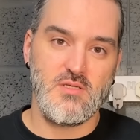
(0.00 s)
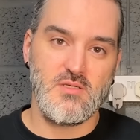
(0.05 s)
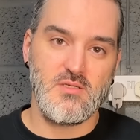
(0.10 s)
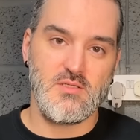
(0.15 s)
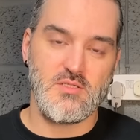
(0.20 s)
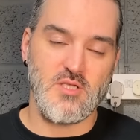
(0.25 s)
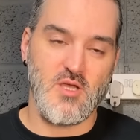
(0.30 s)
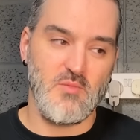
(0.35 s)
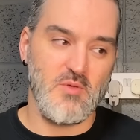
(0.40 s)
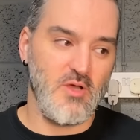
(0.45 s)

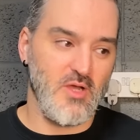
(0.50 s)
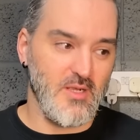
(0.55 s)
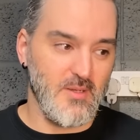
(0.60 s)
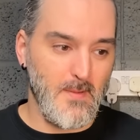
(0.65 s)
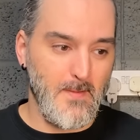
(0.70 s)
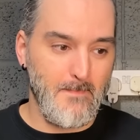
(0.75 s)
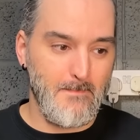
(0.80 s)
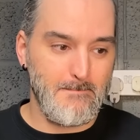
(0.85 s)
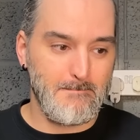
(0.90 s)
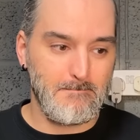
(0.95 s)
So I'm like,
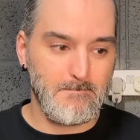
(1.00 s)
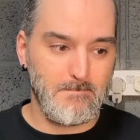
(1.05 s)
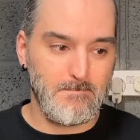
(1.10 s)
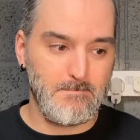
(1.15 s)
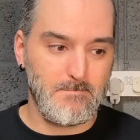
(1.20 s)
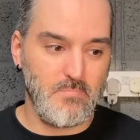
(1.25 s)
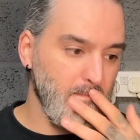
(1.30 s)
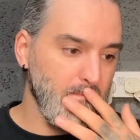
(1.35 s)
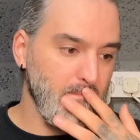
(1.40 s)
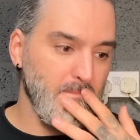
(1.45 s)

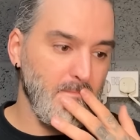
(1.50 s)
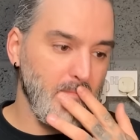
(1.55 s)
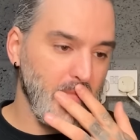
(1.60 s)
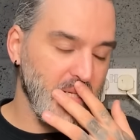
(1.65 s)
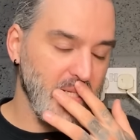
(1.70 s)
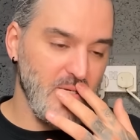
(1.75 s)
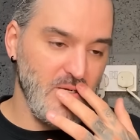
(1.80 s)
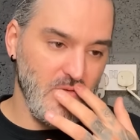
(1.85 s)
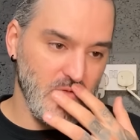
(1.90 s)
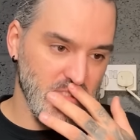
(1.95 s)
I
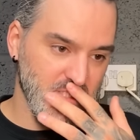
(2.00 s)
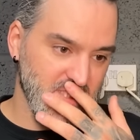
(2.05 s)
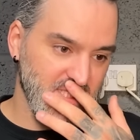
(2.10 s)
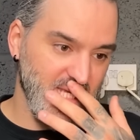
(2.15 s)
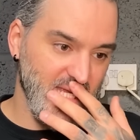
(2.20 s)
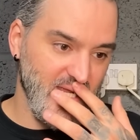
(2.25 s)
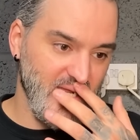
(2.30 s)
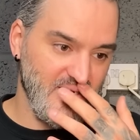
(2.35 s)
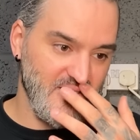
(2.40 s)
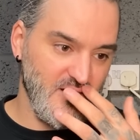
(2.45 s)
don't know what to say.
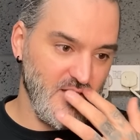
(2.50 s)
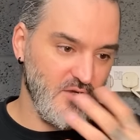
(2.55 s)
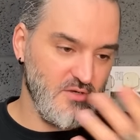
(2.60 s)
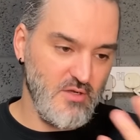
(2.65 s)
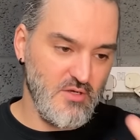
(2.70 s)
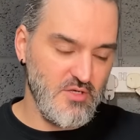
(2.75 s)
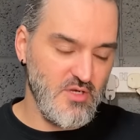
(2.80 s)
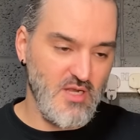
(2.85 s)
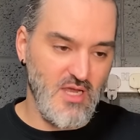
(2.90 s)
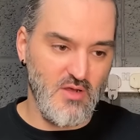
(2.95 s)
I
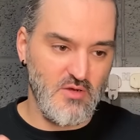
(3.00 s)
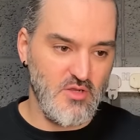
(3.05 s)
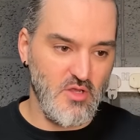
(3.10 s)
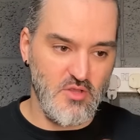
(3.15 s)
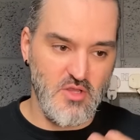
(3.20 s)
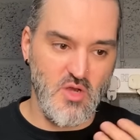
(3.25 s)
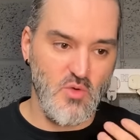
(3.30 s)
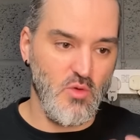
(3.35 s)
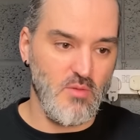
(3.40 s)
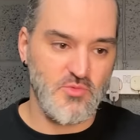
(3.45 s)
don't
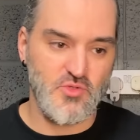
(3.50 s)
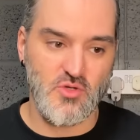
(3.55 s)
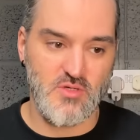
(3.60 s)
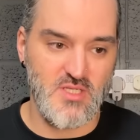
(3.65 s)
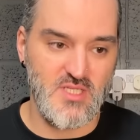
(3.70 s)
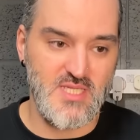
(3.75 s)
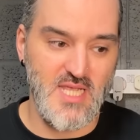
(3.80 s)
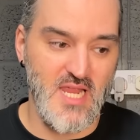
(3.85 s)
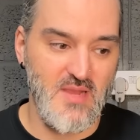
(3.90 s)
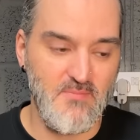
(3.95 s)
know what I'm trying
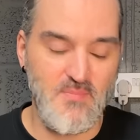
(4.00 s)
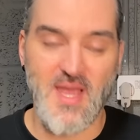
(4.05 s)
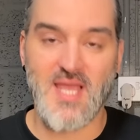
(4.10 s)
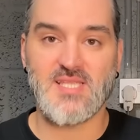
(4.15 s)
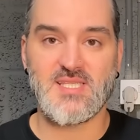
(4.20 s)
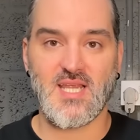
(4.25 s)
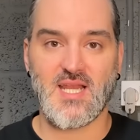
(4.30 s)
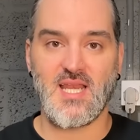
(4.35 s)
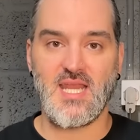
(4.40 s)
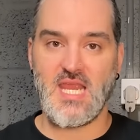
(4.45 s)
to say.
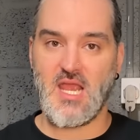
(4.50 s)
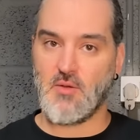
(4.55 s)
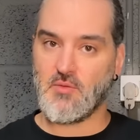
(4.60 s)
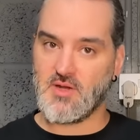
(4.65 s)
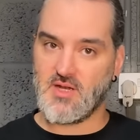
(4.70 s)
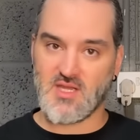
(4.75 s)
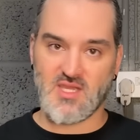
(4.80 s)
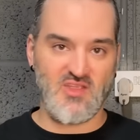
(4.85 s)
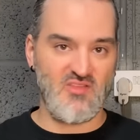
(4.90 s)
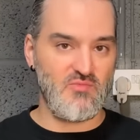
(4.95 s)
Basically, I'm going
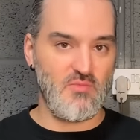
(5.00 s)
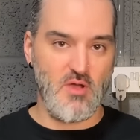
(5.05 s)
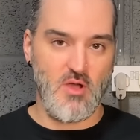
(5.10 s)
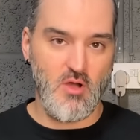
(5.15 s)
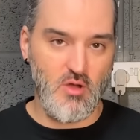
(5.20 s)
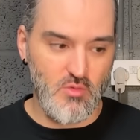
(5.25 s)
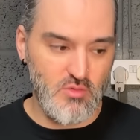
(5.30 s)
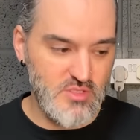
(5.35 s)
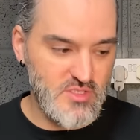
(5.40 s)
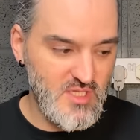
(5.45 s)
to give my
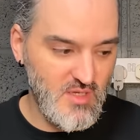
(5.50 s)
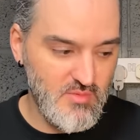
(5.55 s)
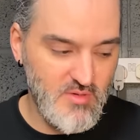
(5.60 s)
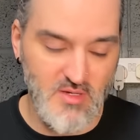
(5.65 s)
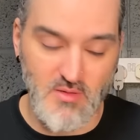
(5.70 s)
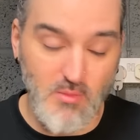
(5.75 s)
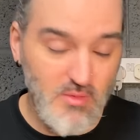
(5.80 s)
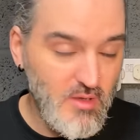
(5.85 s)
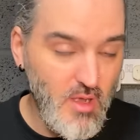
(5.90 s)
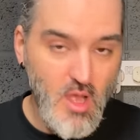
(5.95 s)
whole. I'm
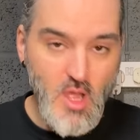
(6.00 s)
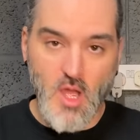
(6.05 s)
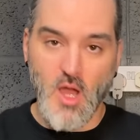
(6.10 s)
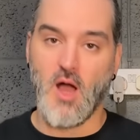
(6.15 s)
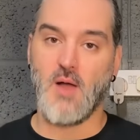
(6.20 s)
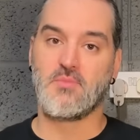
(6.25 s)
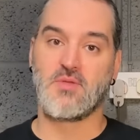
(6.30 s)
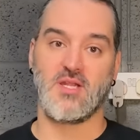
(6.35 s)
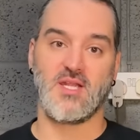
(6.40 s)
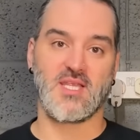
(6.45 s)
going
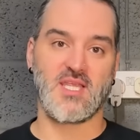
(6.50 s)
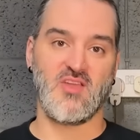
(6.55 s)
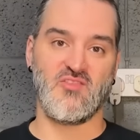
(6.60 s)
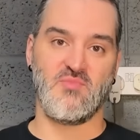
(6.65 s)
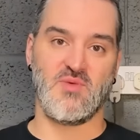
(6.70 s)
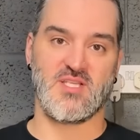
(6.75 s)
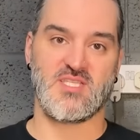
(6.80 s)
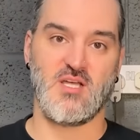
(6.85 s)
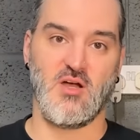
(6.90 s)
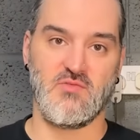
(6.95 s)
to give
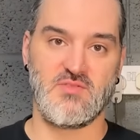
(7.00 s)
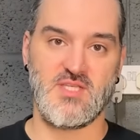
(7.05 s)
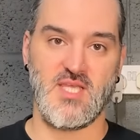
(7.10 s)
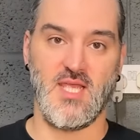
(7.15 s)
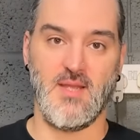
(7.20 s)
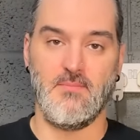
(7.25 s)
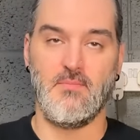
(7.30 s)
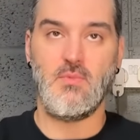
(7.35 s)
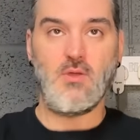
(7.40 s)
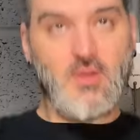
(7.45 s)
myself to
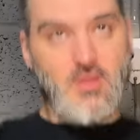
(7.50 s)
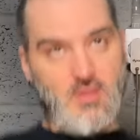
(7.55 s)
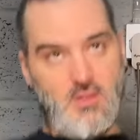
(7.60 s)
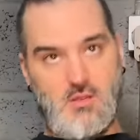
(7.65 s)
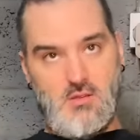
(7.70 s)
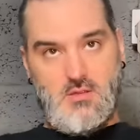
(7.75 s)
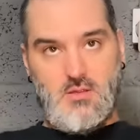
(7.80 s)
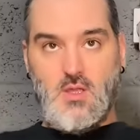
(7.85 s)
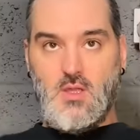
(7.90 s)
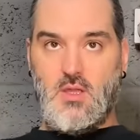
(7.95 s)
him.
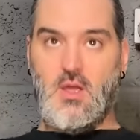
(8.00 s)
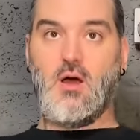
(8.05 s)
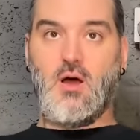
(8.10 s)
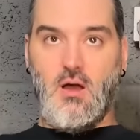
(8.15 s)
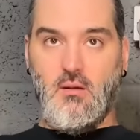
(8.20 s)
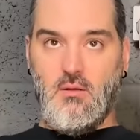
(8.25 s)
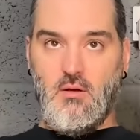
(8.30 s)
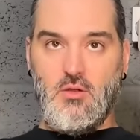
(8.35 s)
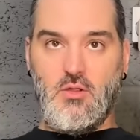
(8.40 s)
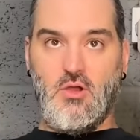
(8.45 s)

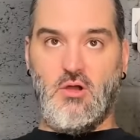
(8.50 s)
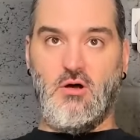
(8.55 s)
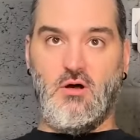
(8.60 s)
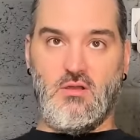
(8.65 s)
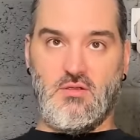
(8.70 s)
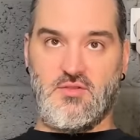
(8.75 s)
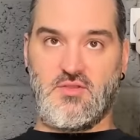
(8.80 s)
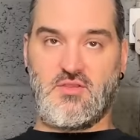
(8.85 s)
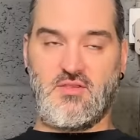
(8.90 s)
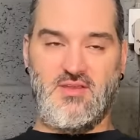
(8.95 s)
I'm all
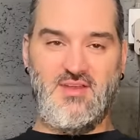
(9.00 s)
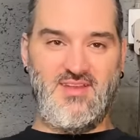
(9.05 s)
yours.